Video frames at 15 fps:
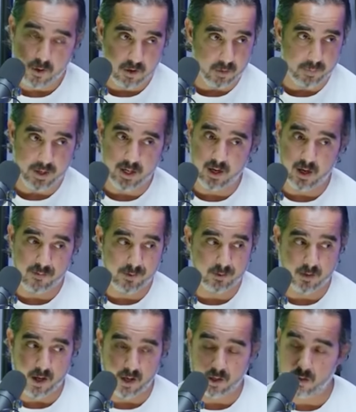People come in, and if
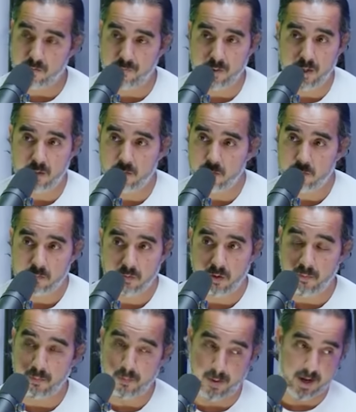it's not a good fit
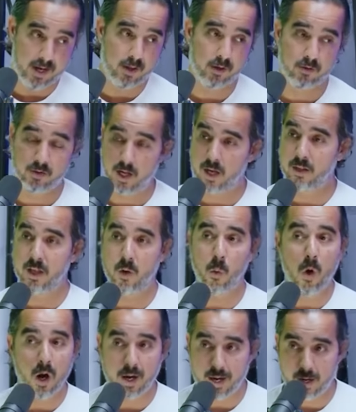by either side, they
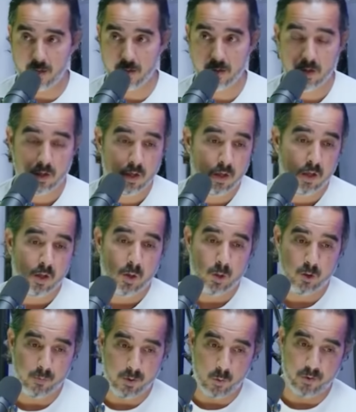walk out.
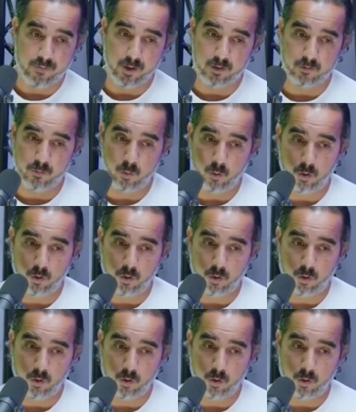You've been with us